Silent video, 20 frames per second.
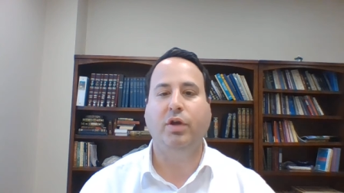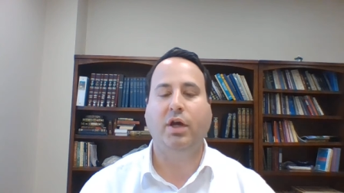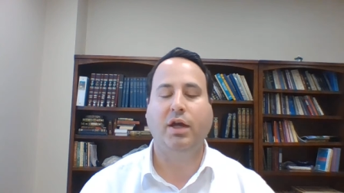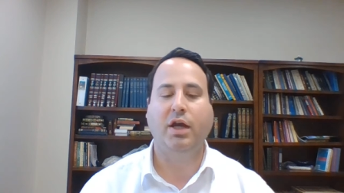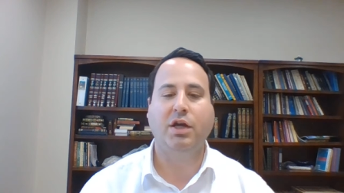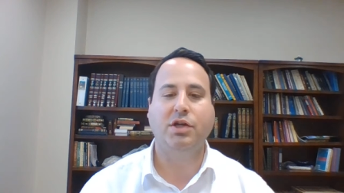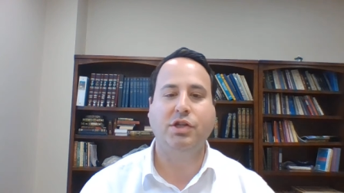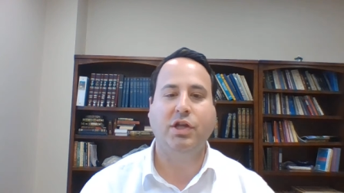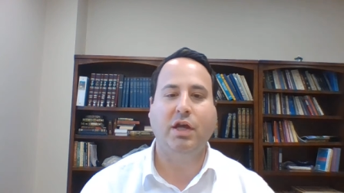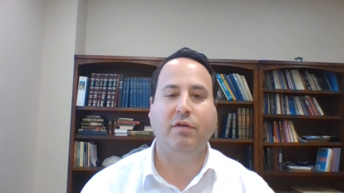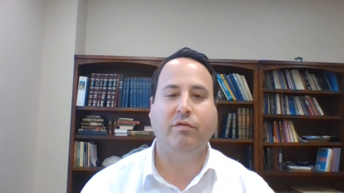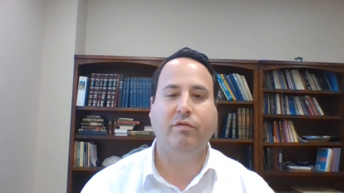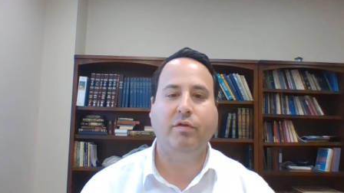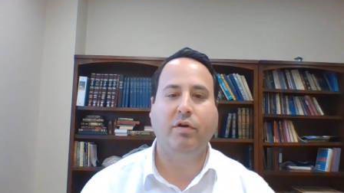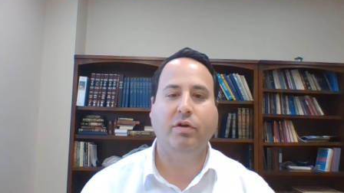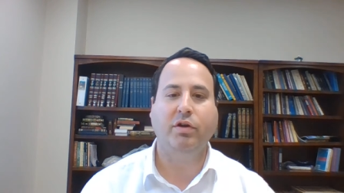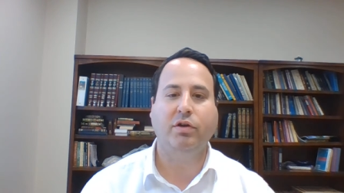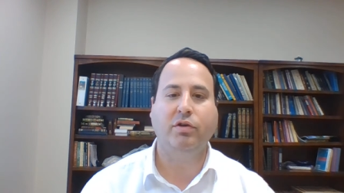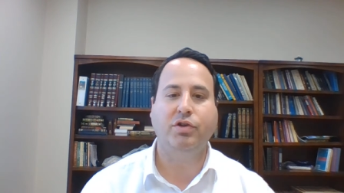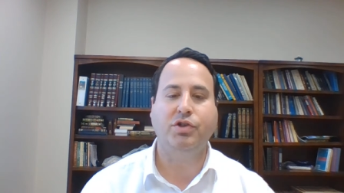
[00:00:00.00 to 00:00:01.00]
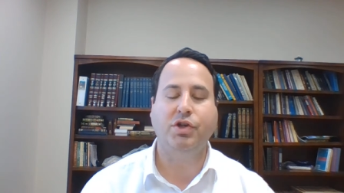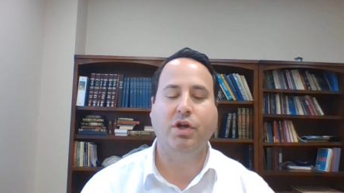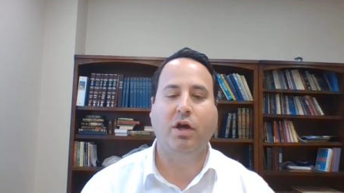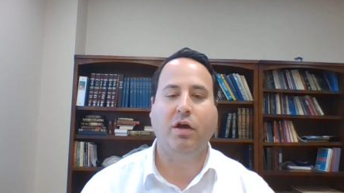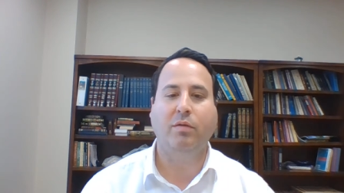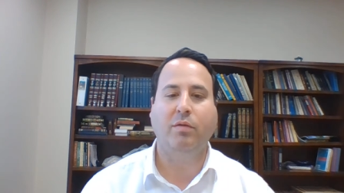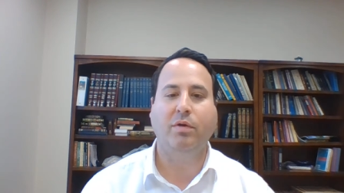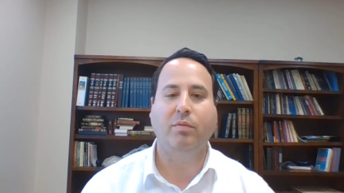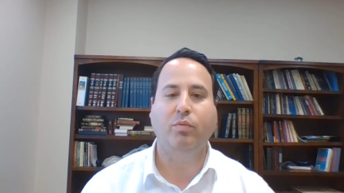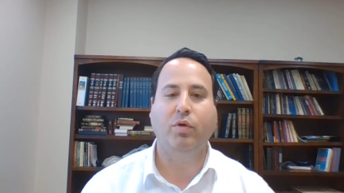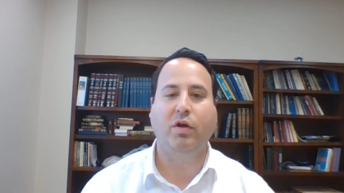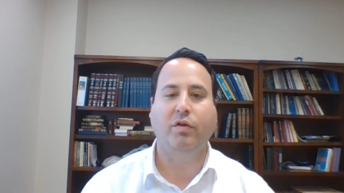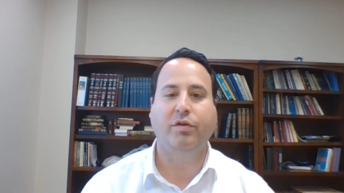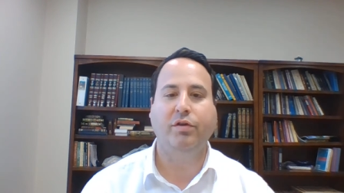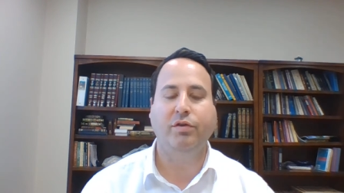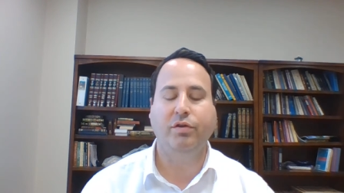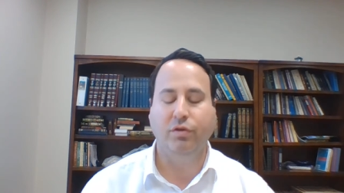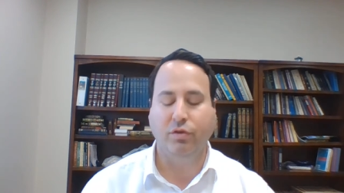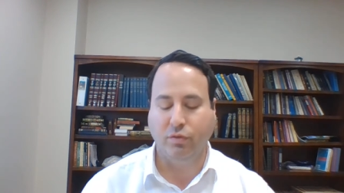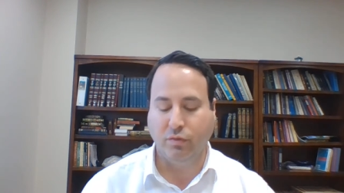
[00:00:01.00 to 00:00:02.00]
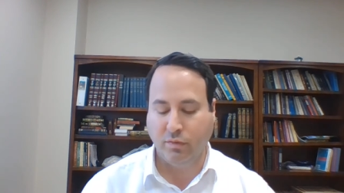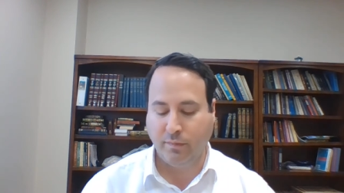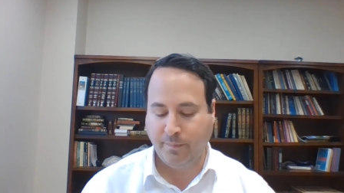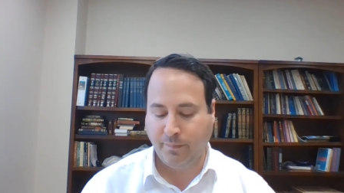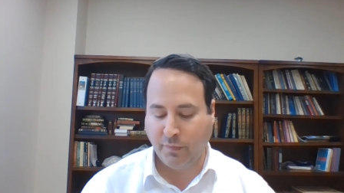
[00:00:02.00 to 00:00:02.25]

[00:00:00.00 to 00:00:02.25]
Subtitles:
I actually have a very good job. I'm well to do.